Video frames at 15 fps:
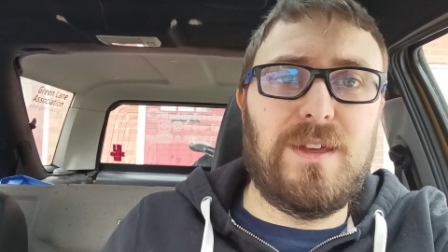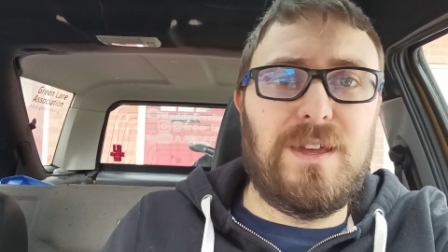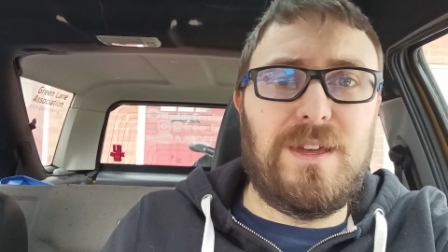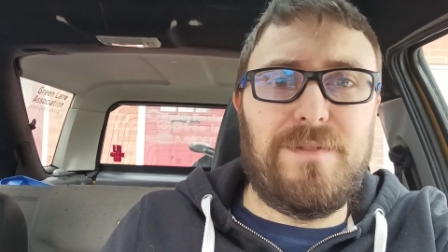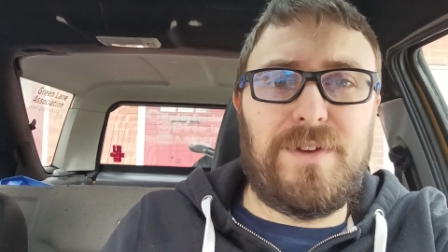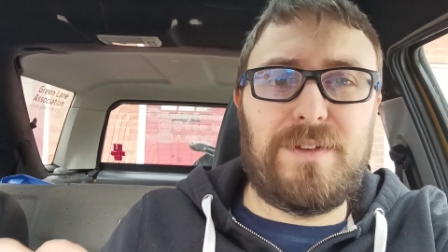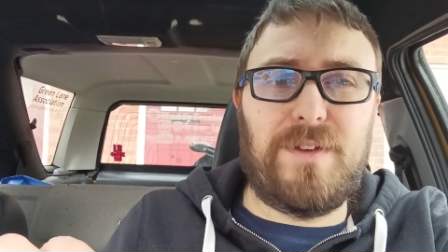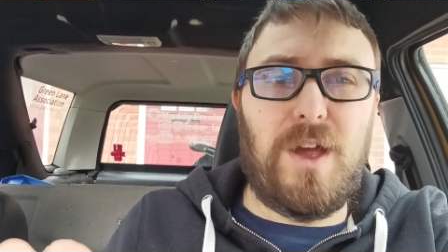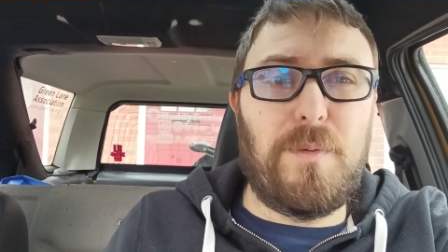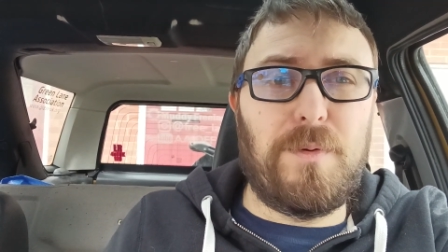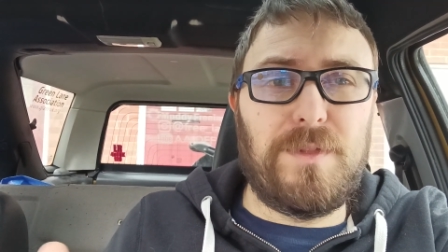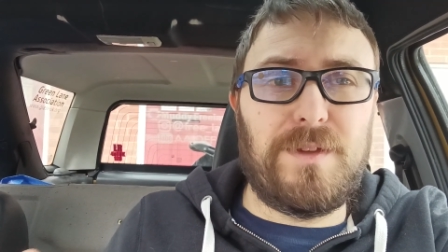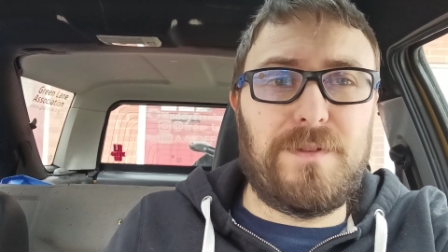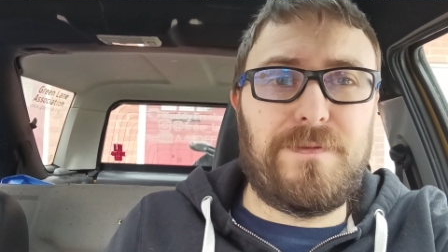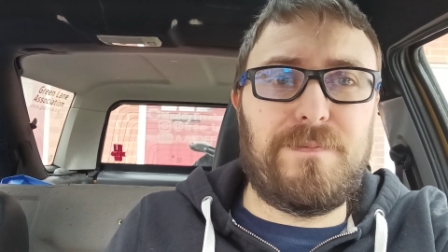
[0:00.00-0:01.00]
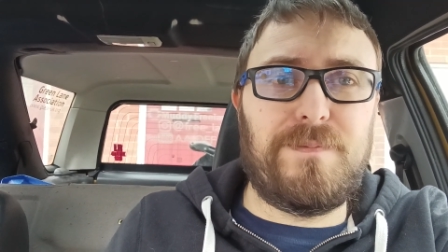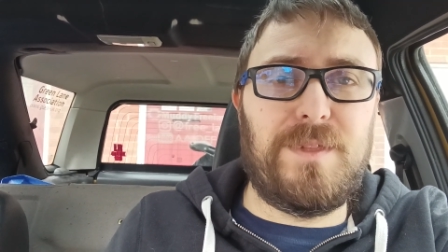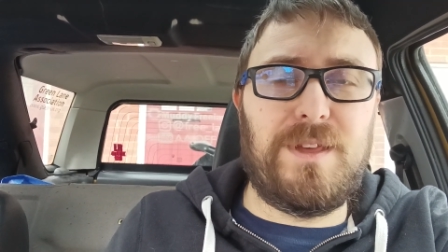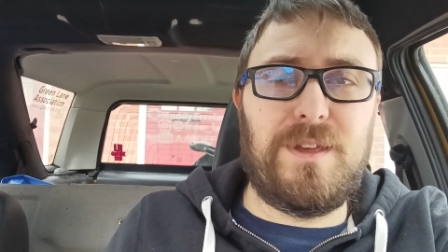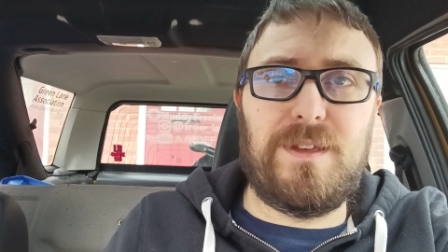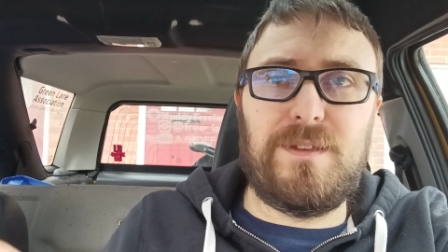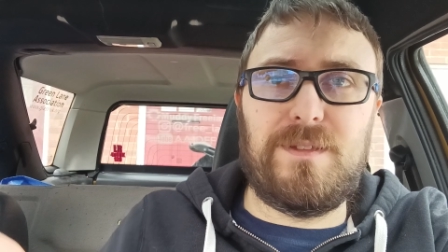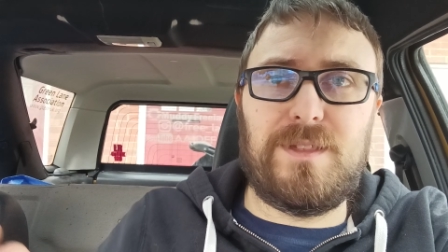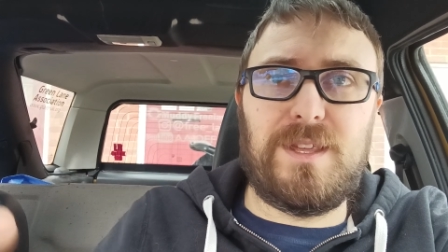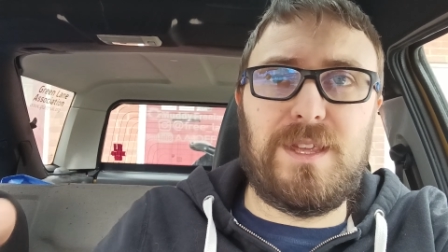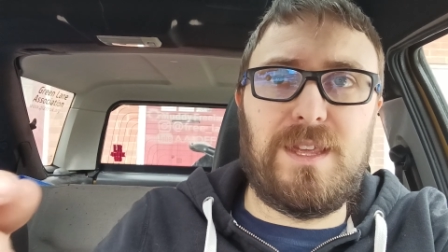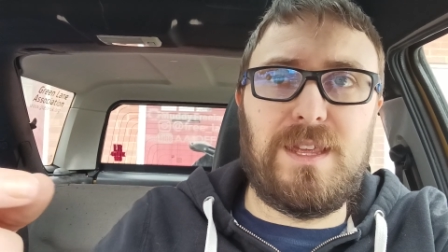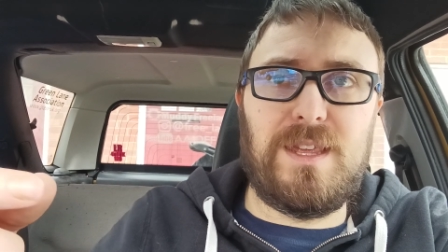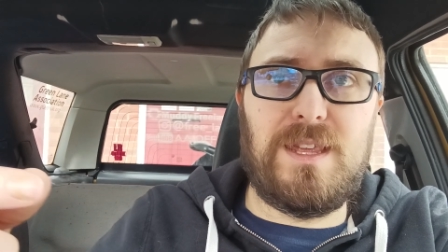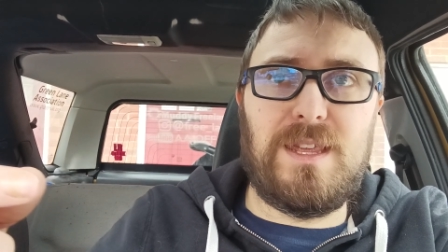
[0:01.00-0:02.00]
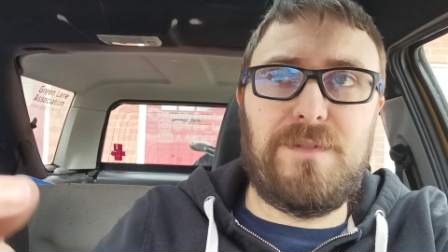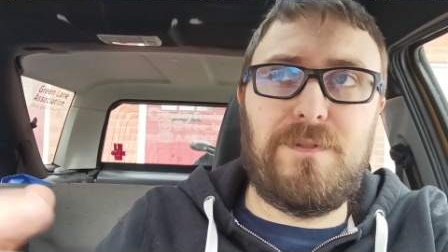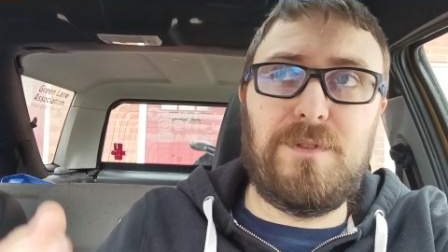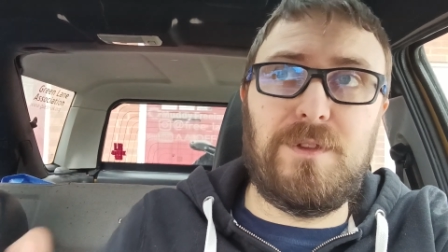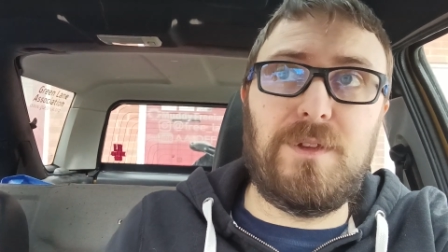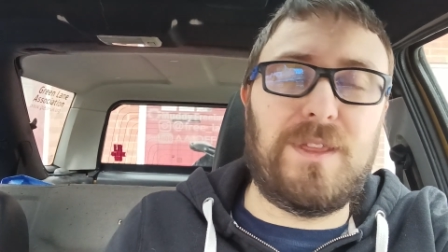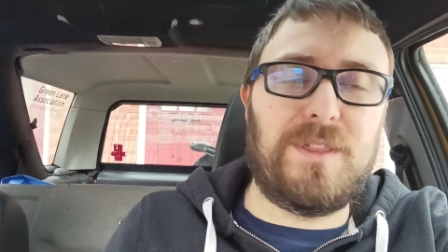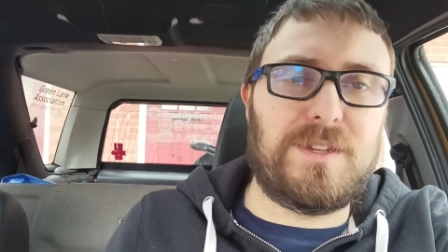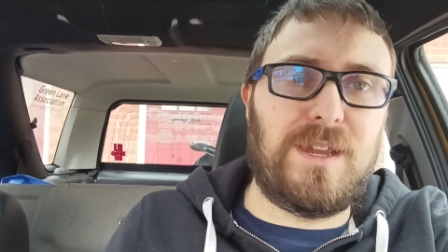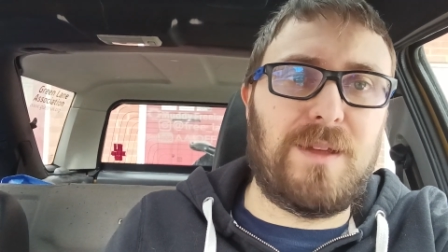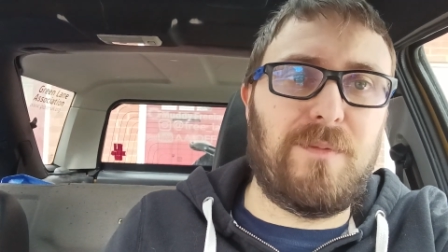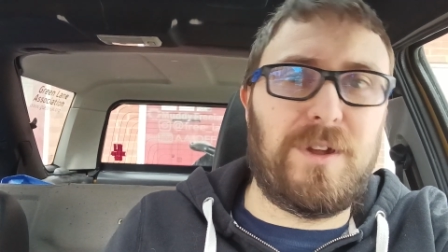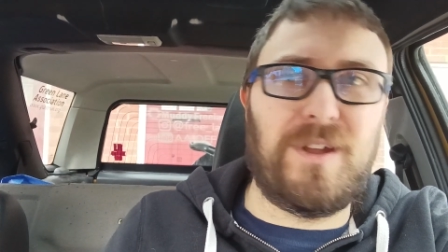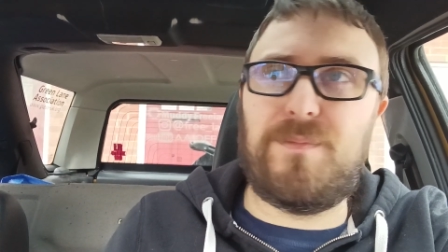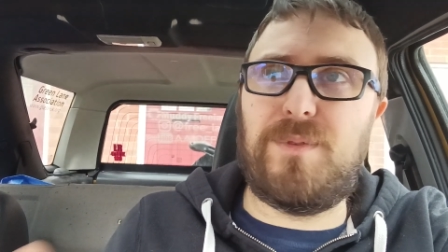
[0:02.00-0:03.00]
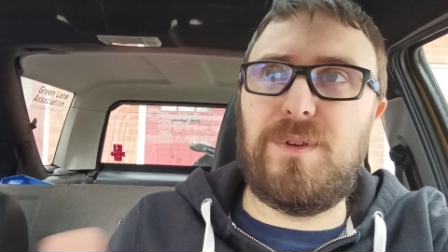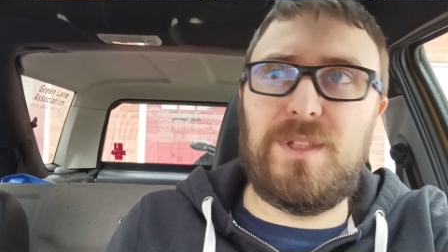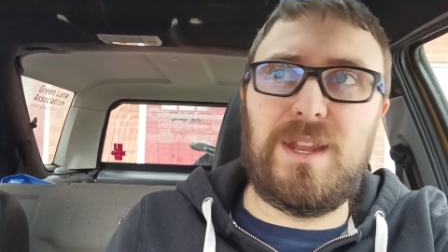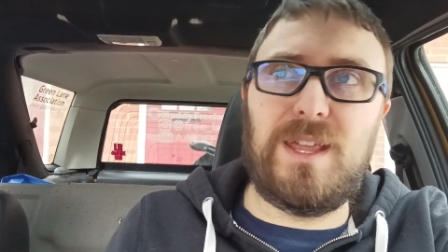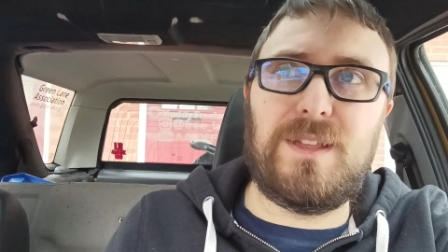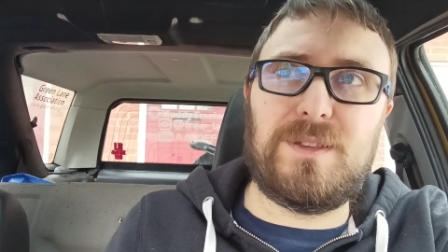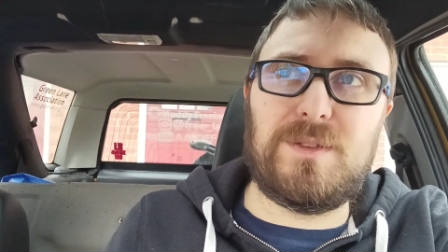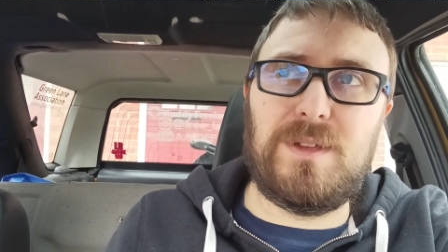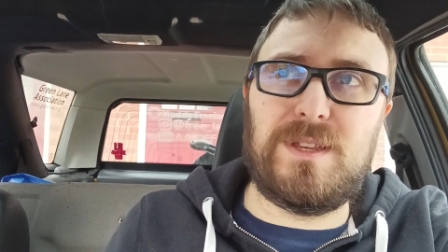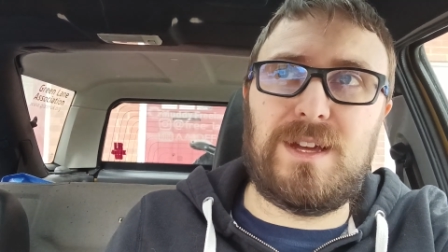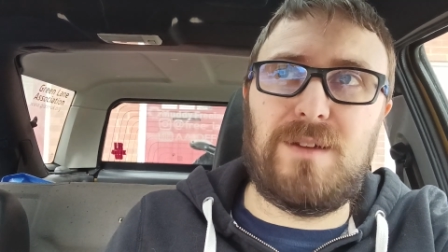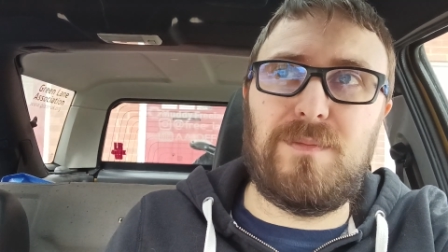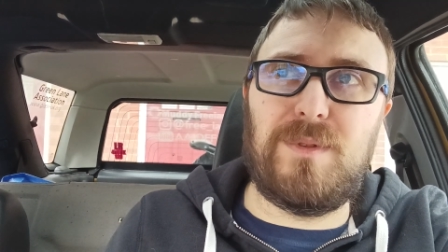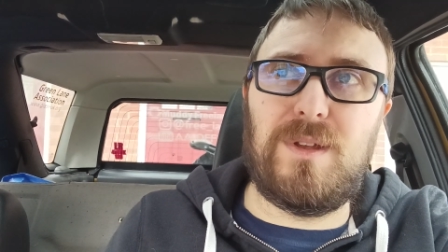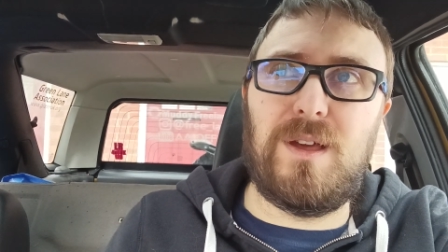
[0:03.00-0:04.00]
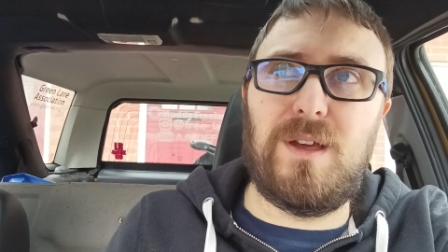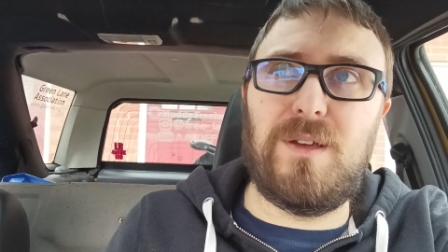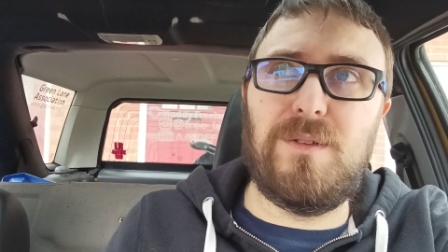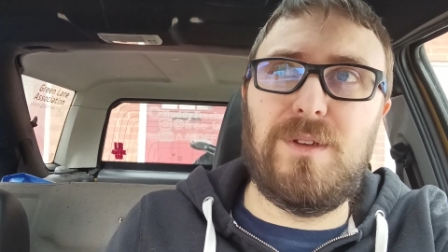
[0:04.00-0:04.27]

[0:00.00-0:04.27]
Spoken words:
If I open the if you do get the same one, I'll put the link to it down below.